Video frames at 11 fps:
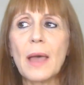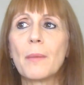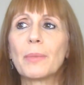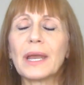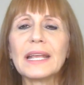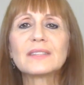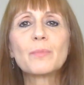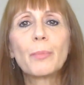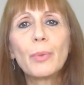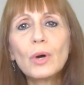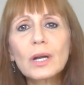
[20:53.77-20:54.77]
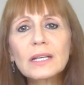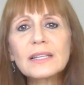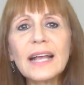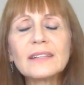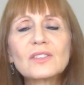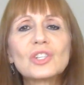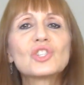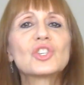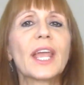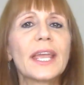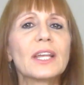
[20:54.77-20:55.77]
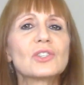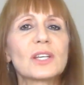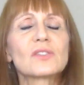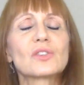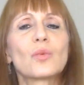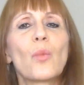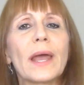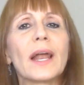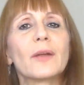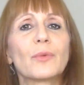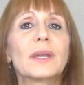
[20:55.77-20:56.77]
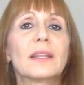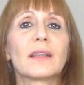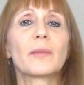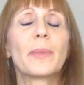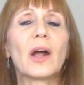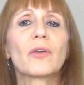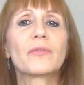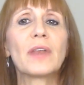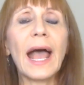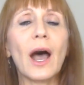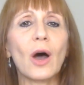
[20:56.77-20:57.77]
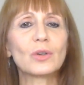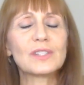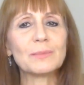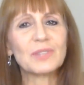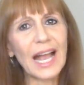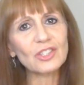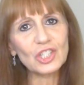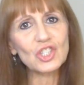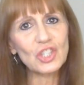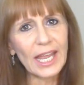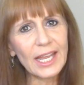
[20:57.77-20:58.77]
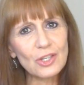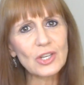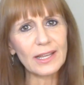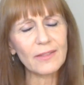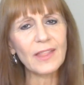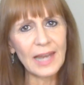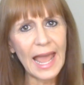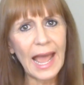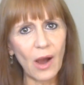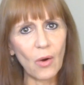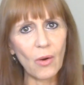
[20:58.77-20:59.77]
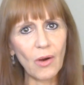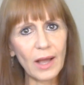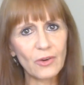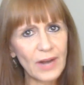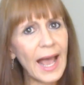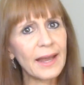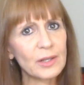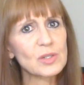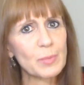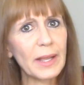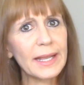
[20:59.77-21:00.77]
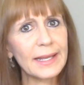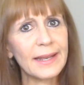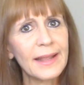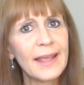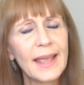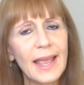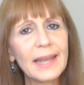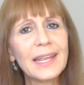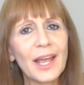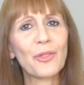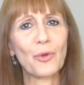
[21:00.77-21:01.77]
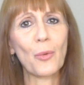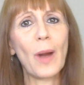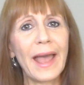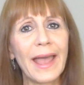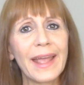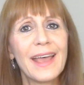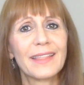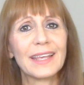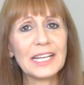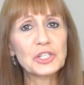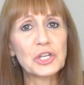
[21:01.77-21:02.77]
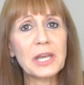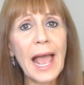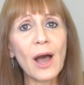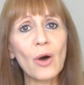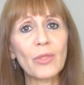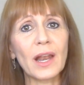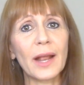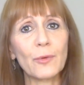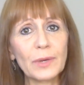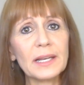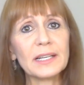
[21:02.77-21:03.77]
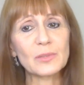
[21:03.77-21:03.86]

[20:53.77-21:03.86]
But his book tends to change as to when I read it. The power of now seems to actually change in the now. I don't know how to explain it any other way than each now that I read his